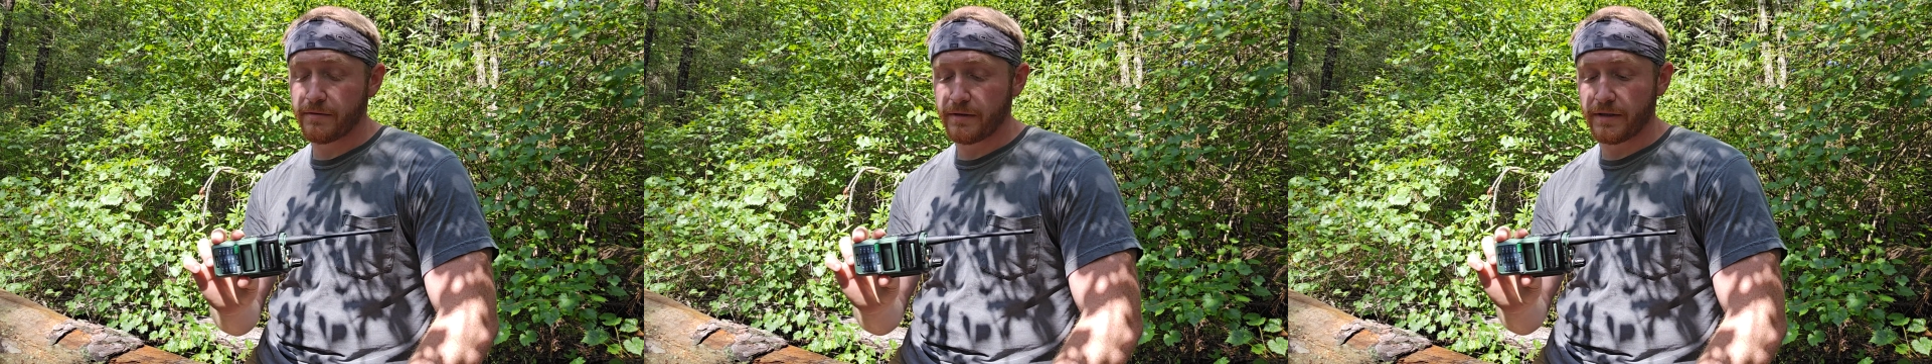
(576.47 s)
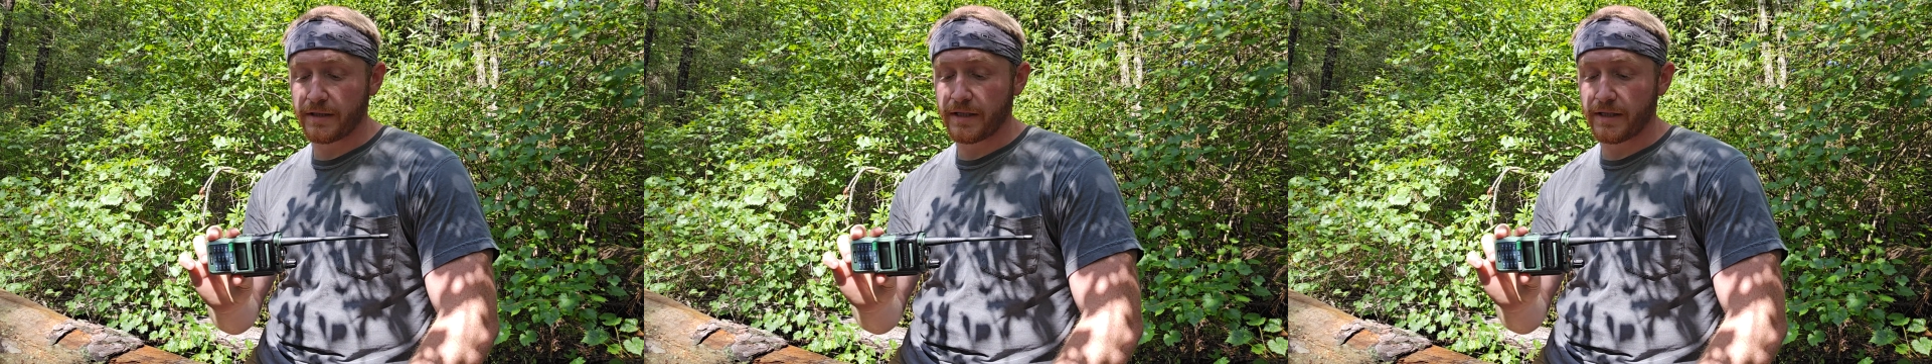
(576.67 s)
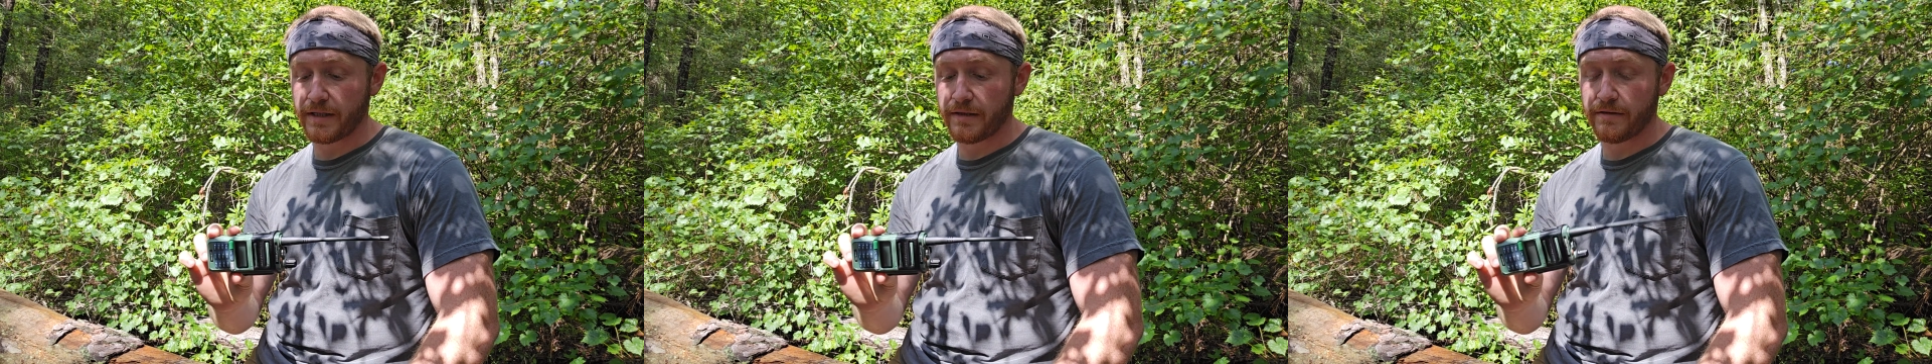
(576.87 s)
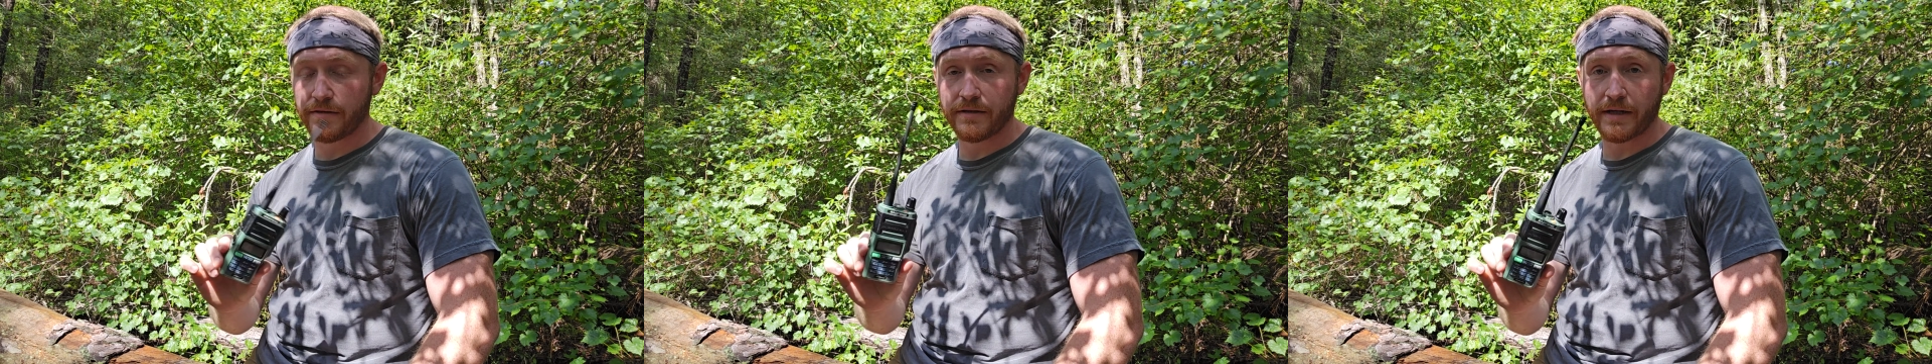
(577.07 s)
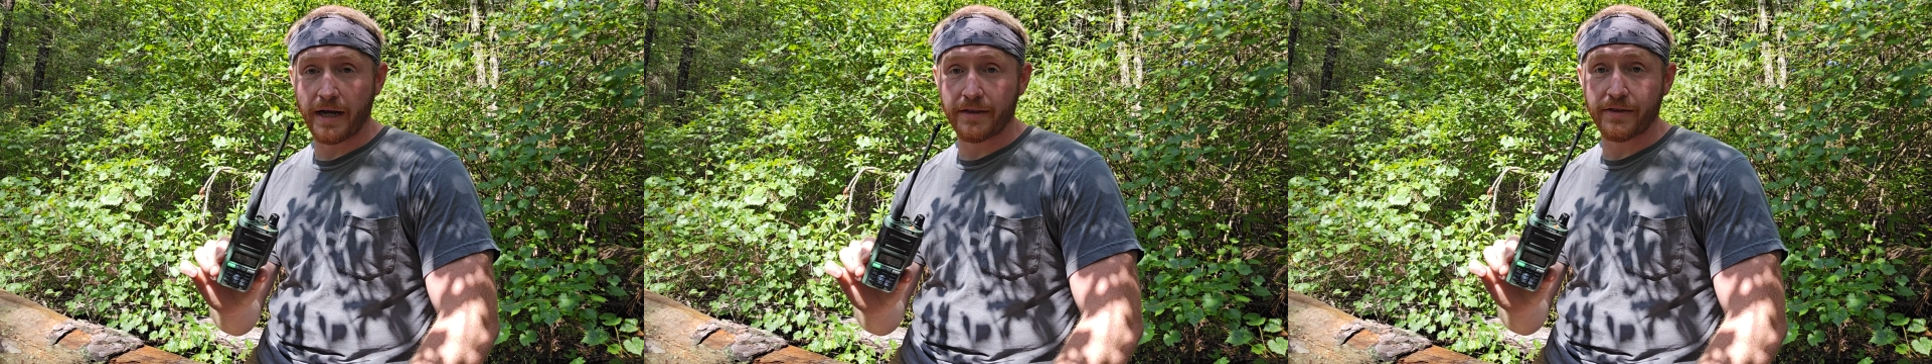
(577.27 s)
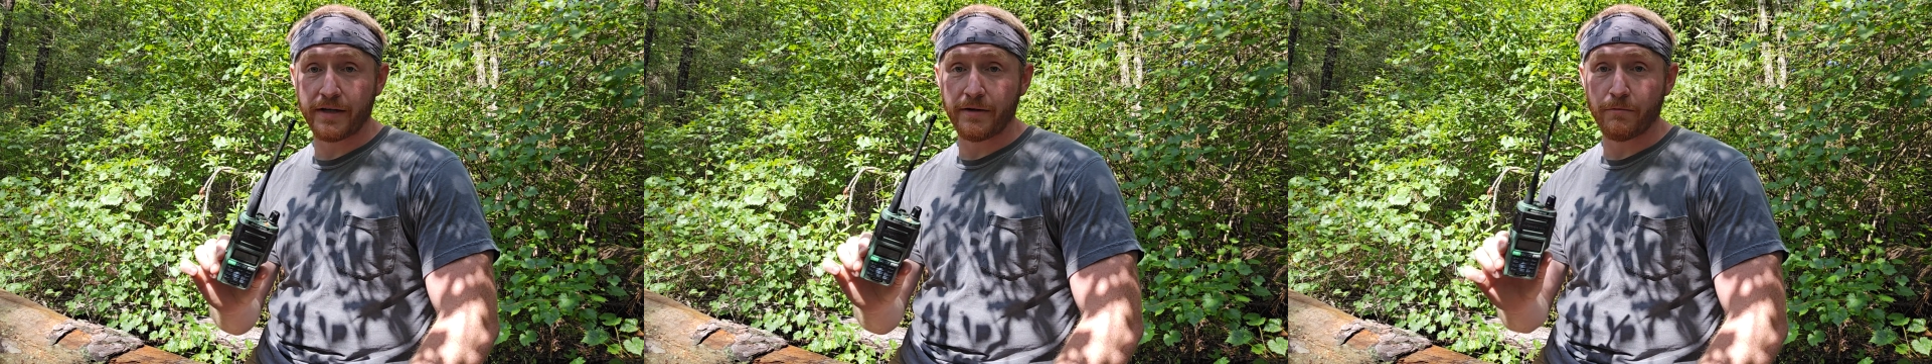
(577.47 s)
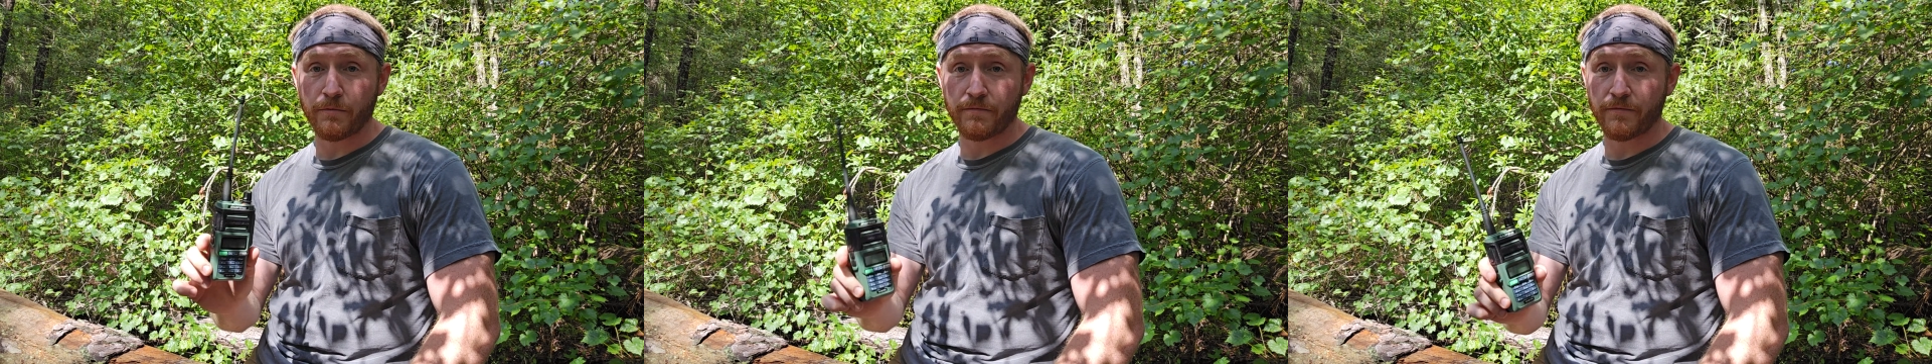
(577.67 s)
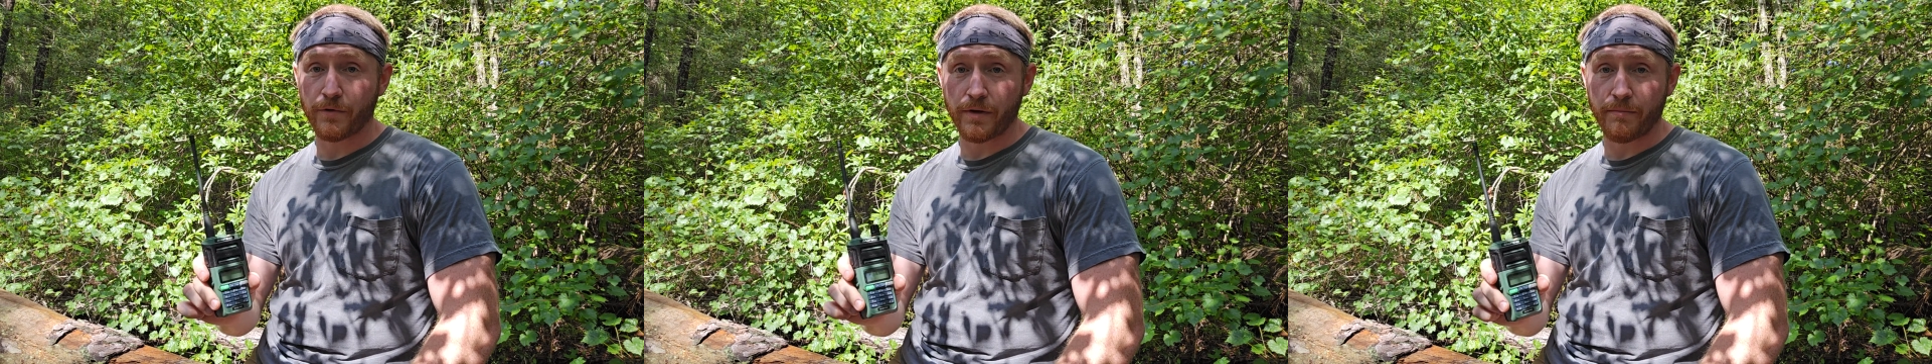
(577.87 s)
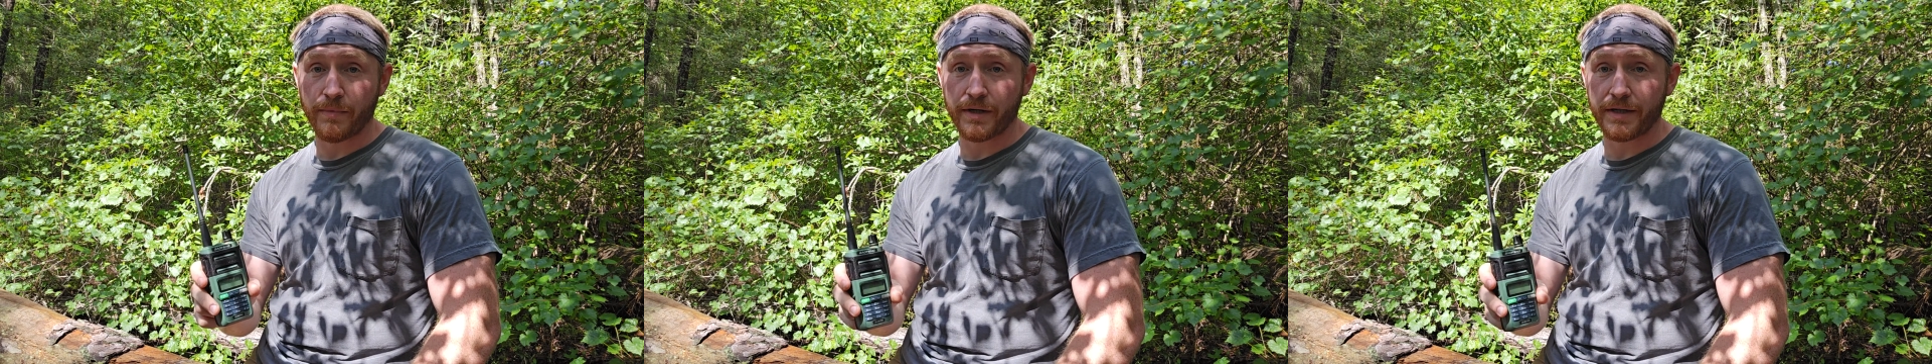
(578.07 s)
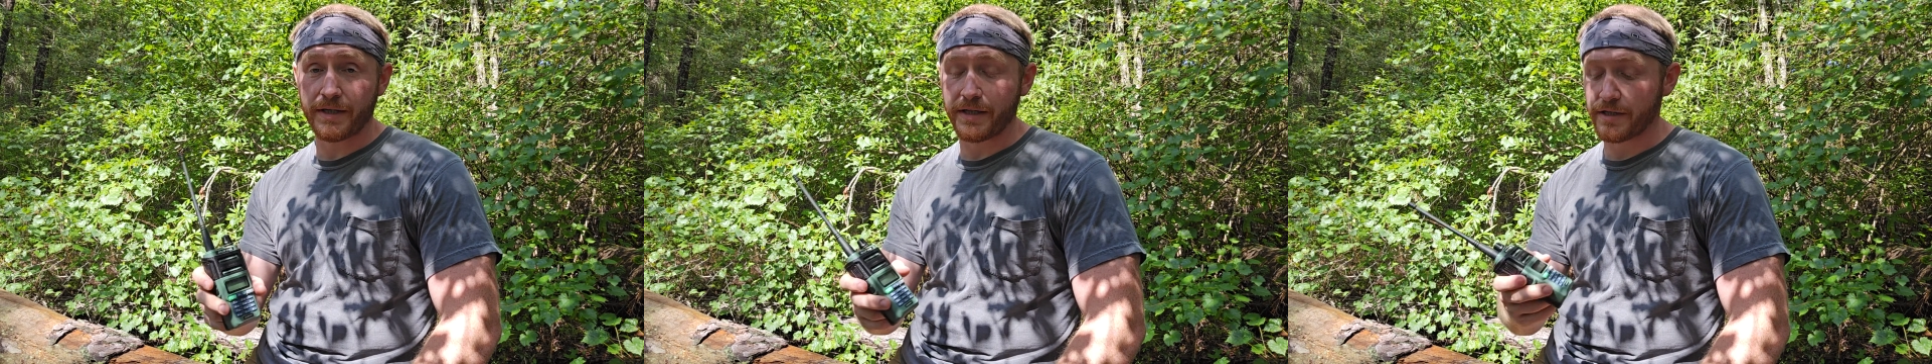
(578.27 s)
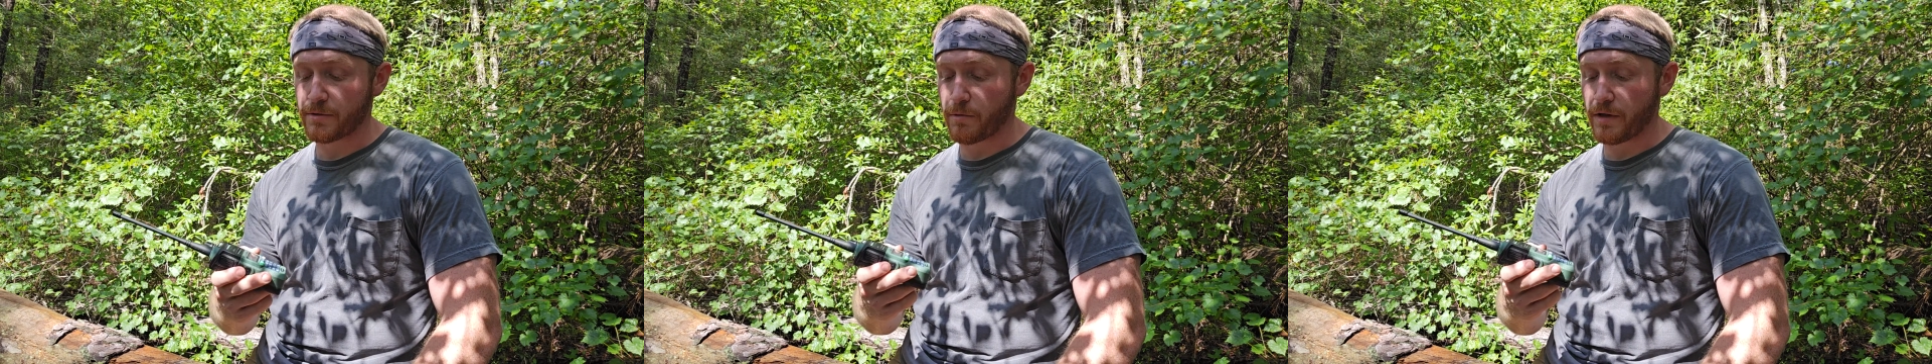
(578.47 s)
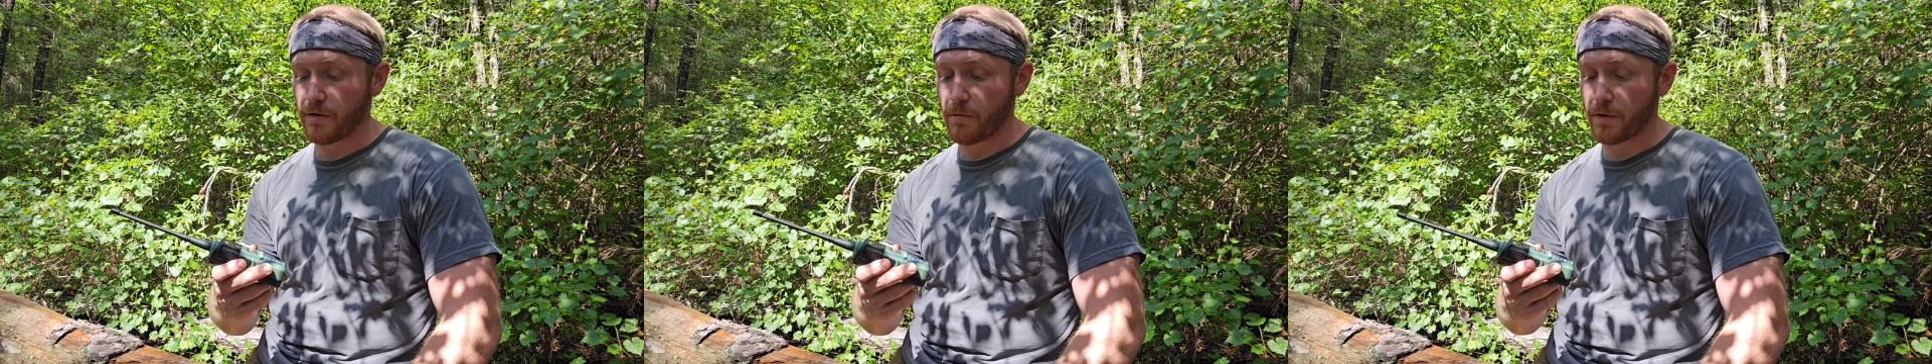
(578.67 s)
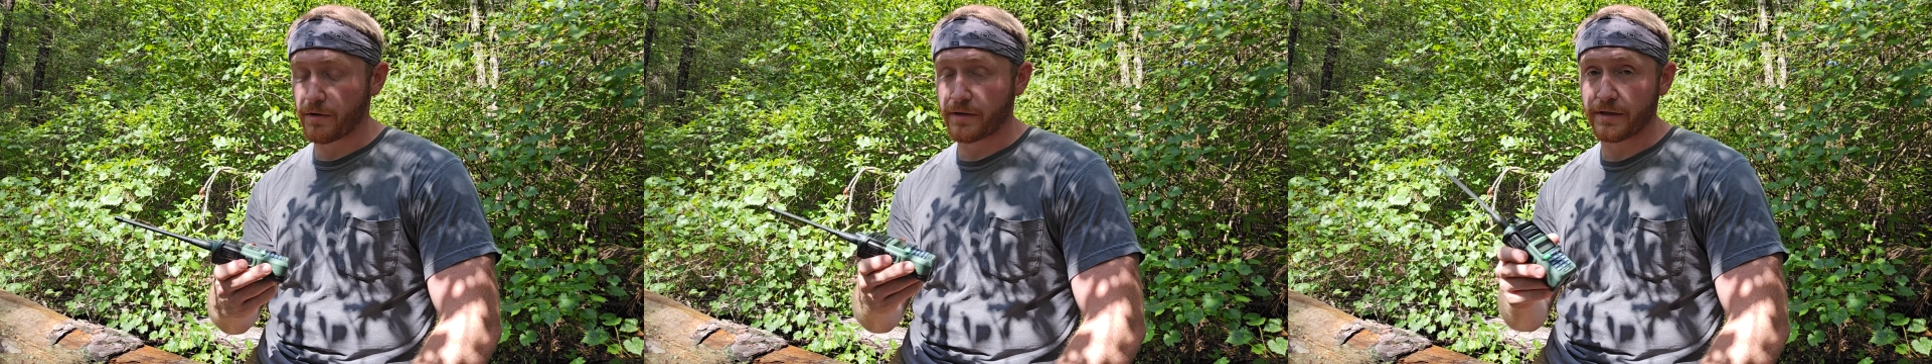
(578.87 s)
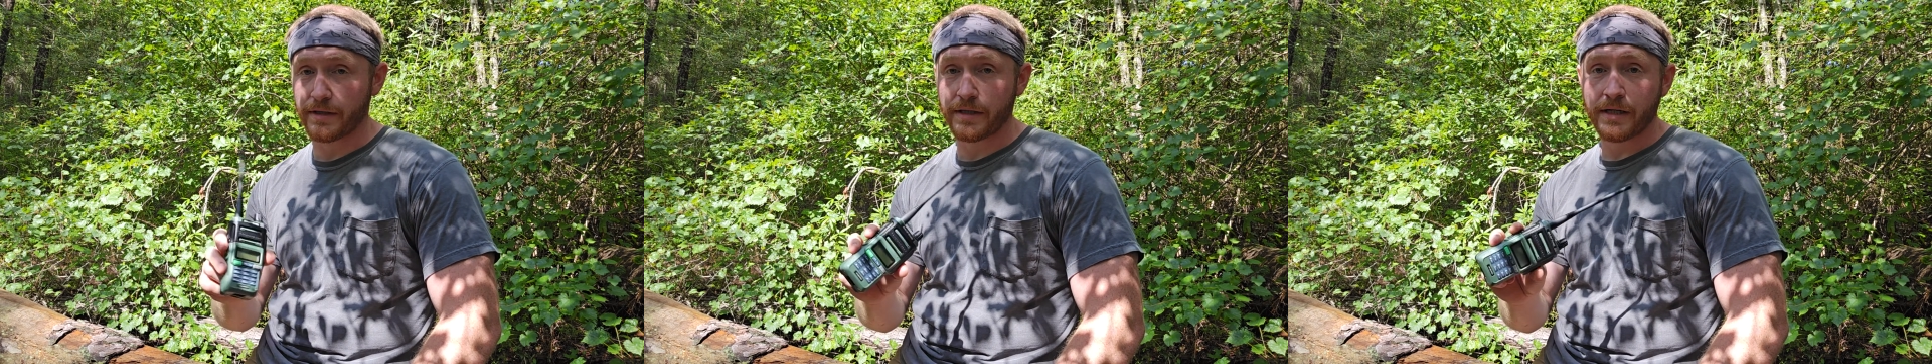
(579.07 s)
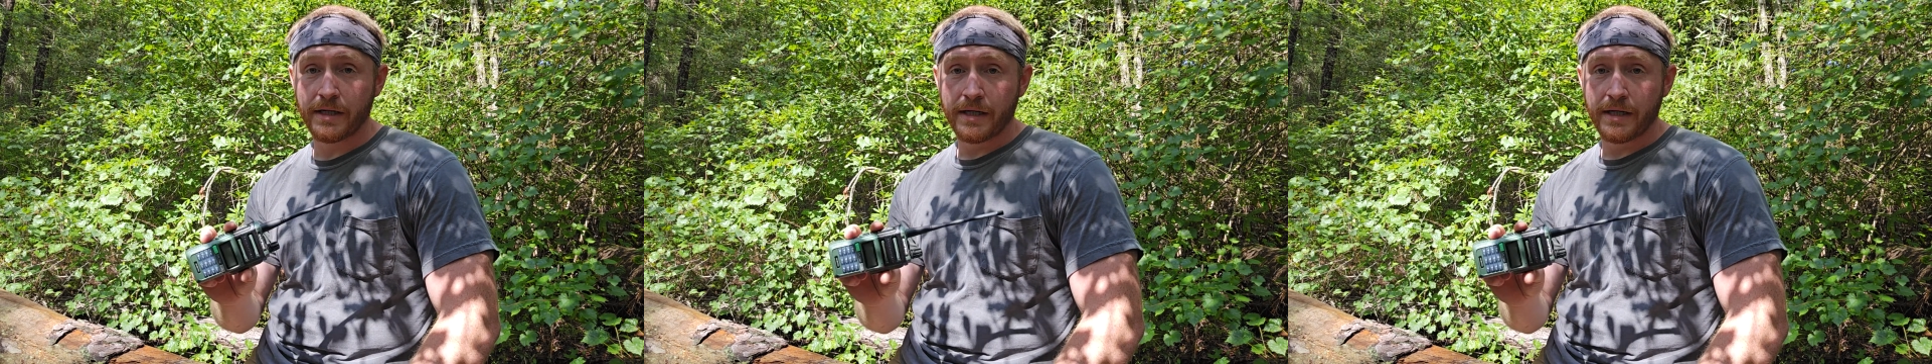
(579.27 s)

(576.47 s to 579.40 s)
Again, I think for the money it's well worth it.